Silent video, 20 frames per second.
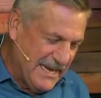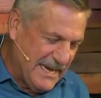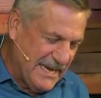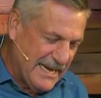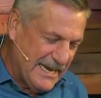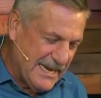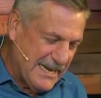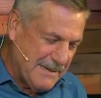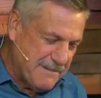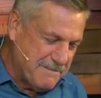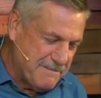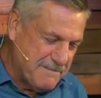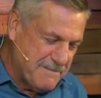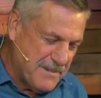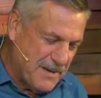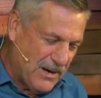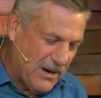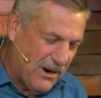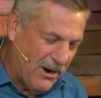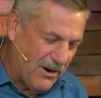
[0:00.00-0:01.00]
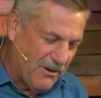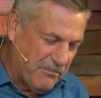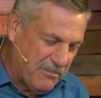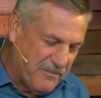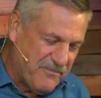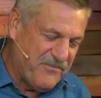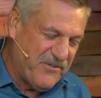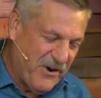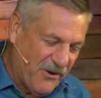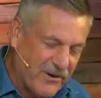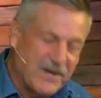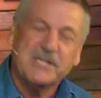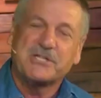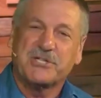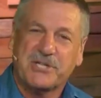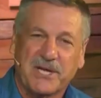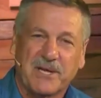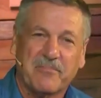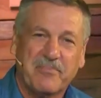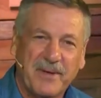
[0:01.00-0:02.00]
um, are very
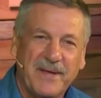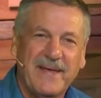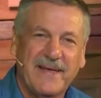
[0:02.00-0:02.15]
cheap